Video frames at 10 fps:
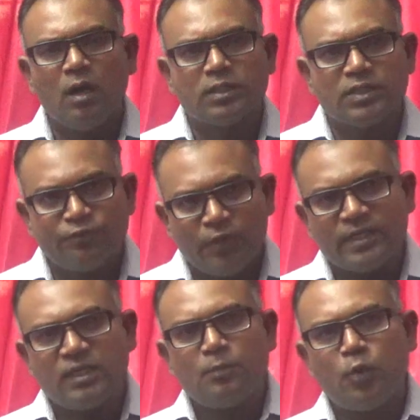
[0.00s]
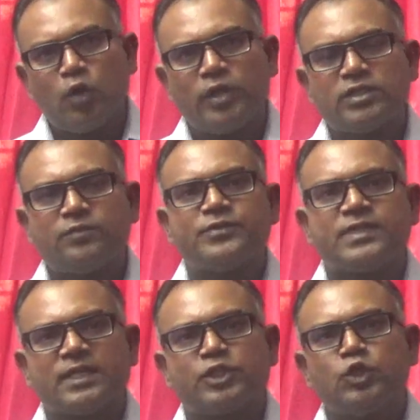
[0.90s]
The final point of
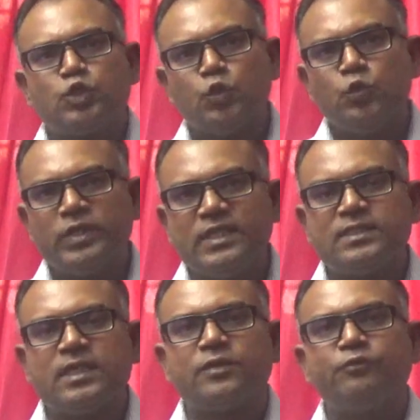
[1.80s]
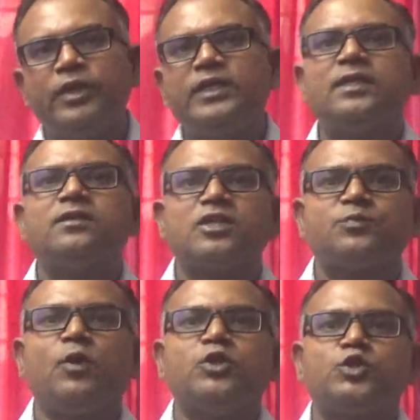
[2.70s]
section 2 is that of Indian
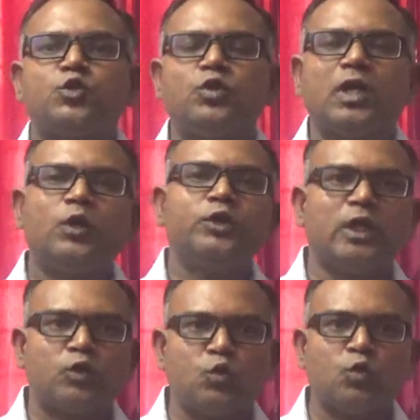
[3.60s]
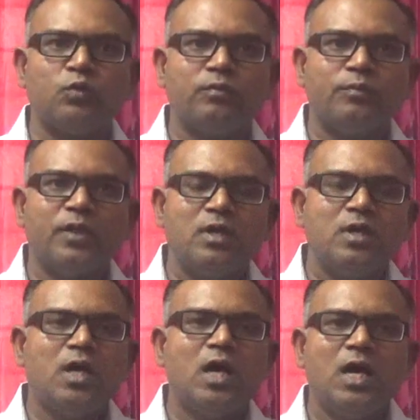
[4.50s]
response to colonial rule.
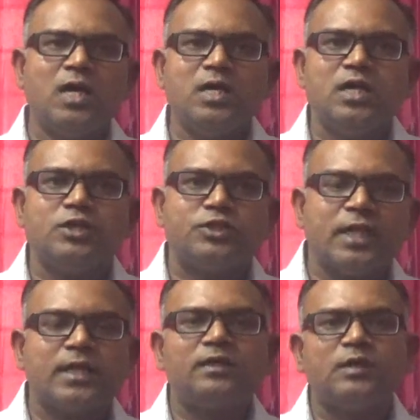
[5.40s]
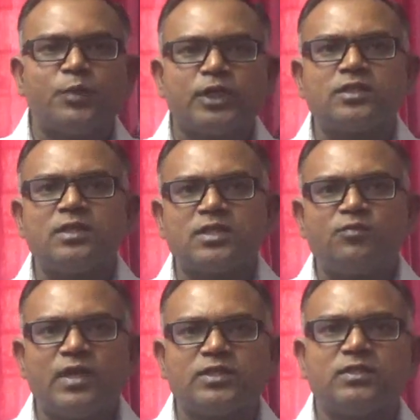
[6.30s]
Taking the British
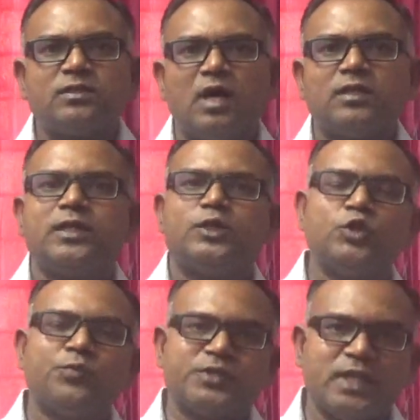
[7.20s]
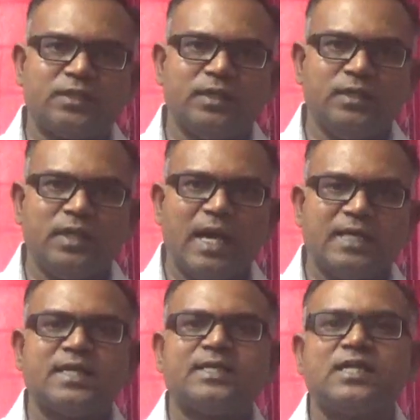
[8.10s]
intervention on the issue of Sati
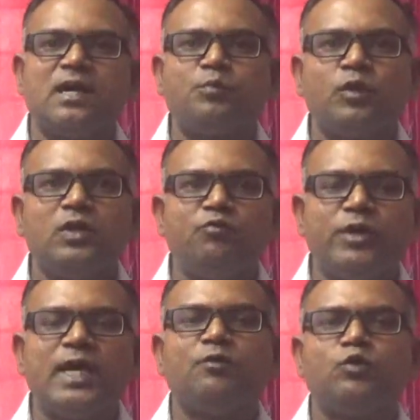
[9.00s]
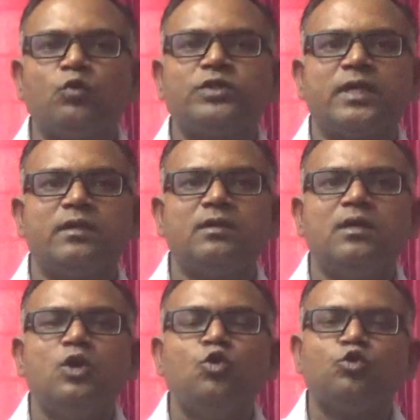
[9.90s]
as an example, we have noted
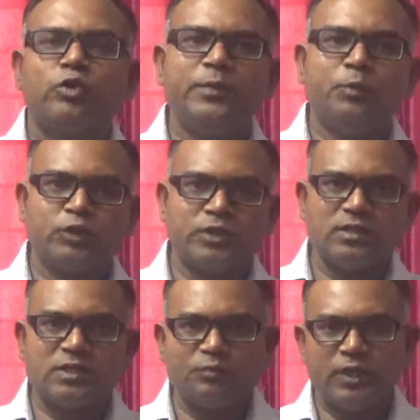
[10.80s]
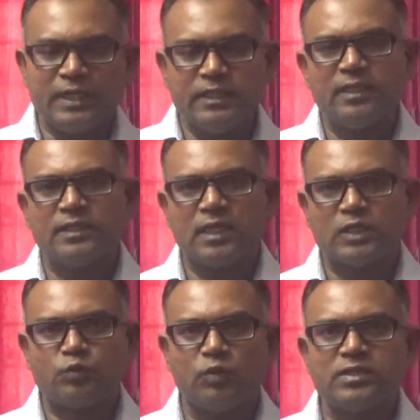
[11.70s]
three positions of the Indian
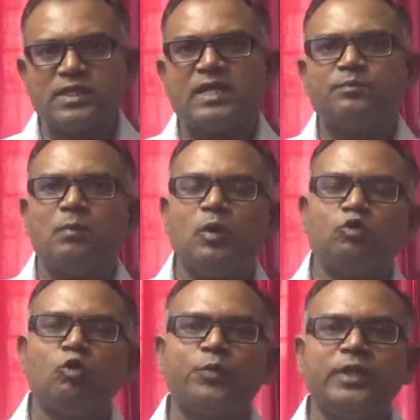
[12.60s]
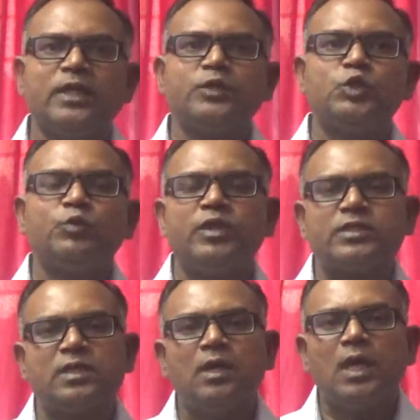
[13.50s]
intellectuals and public opinion
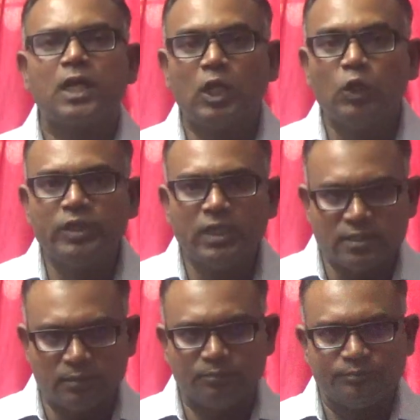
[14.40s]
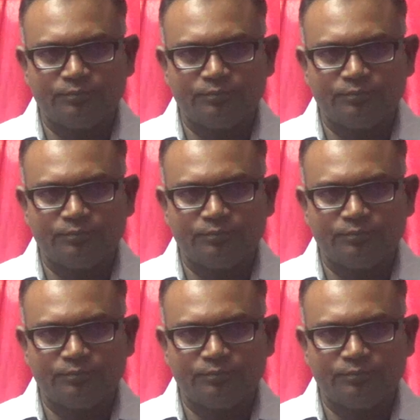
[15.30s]
towards colonialism.